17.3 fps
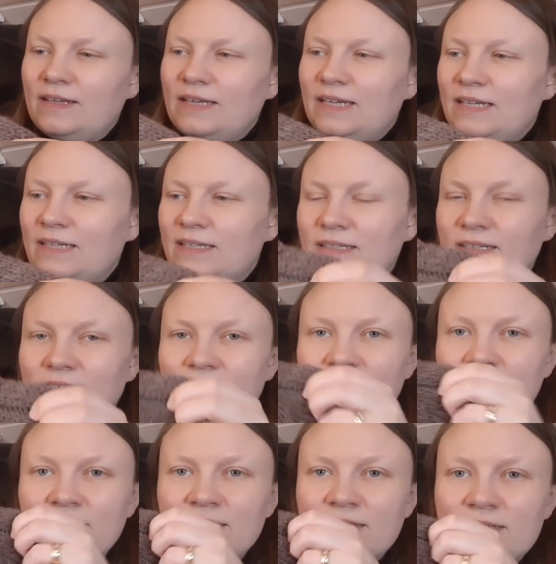And
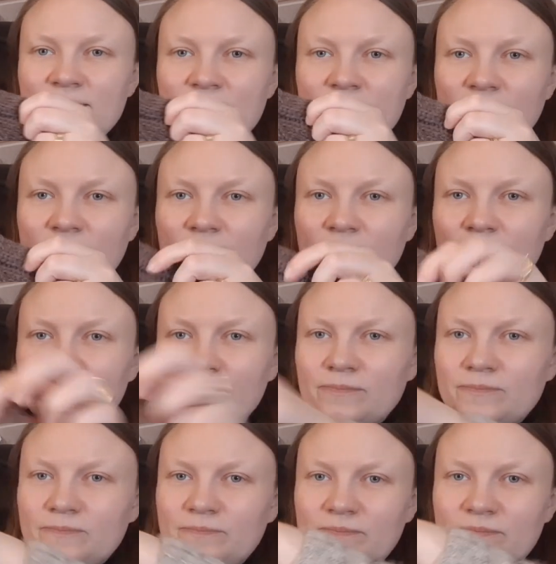it is
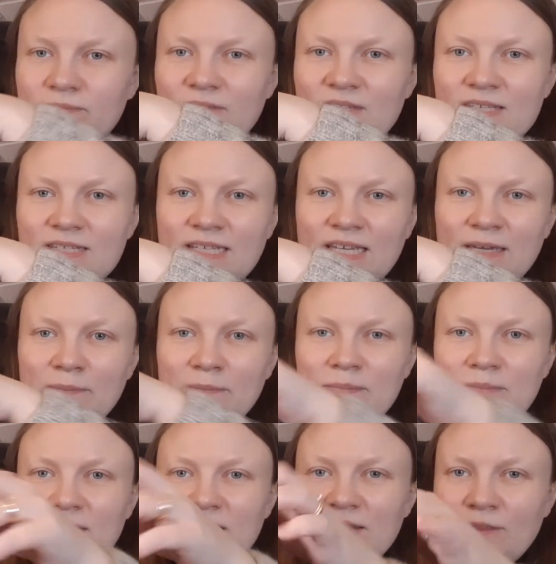the
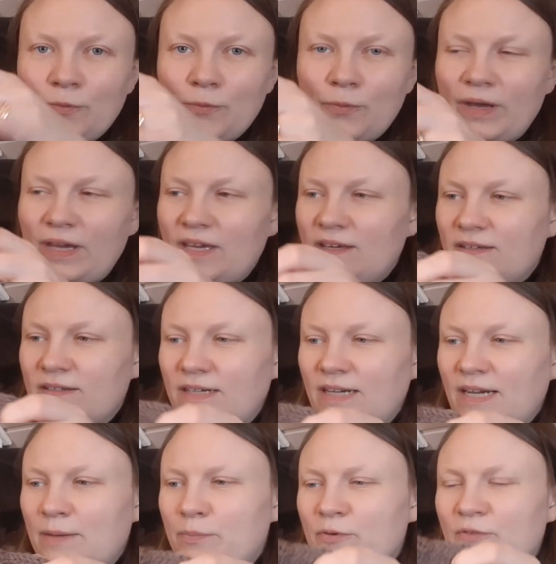same either way.
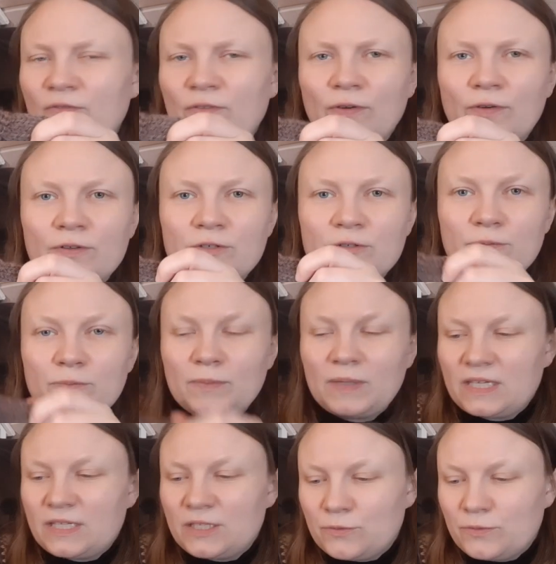I prefer to
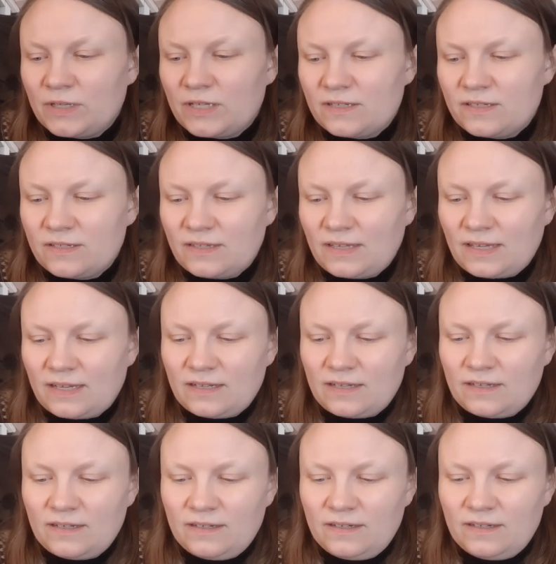make sweaters
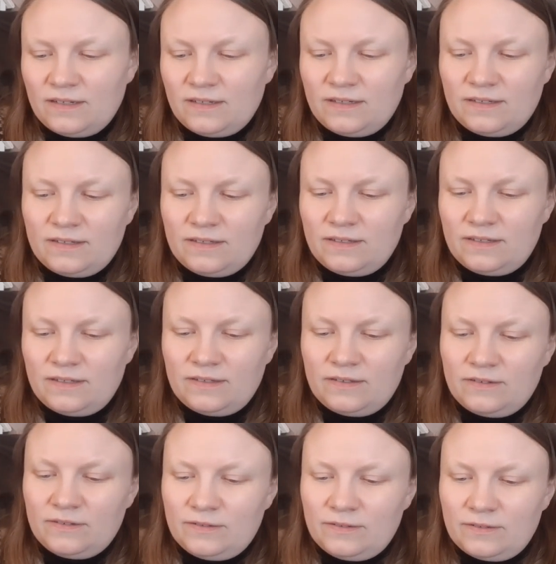that
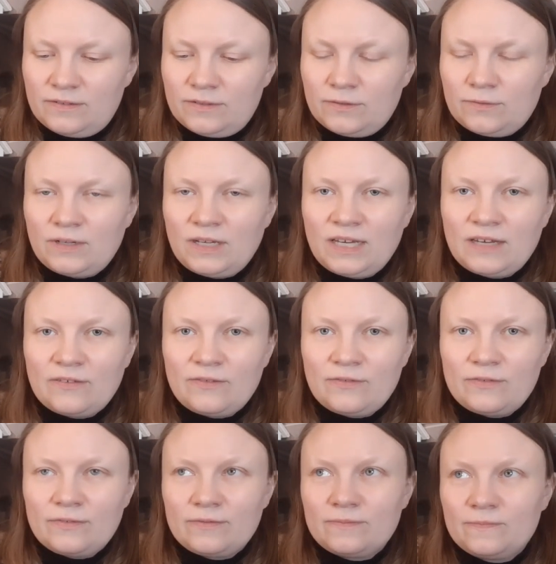don't
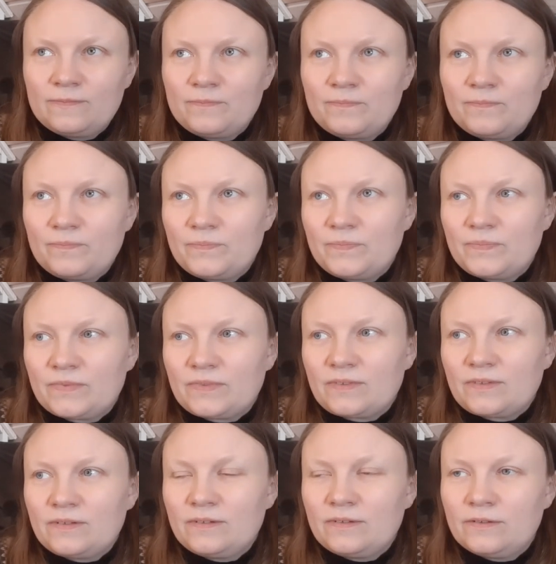have
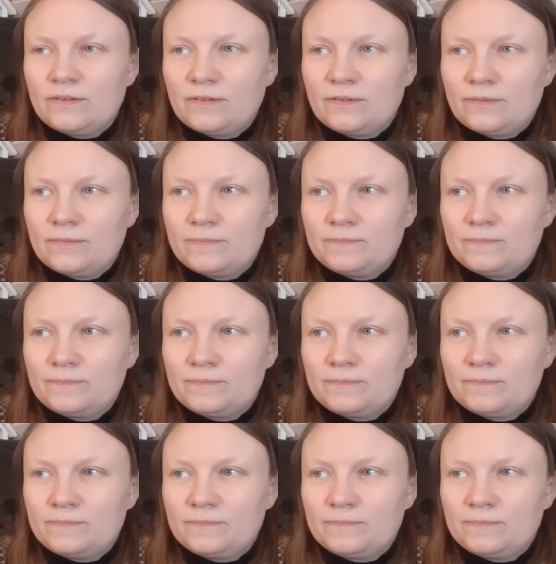the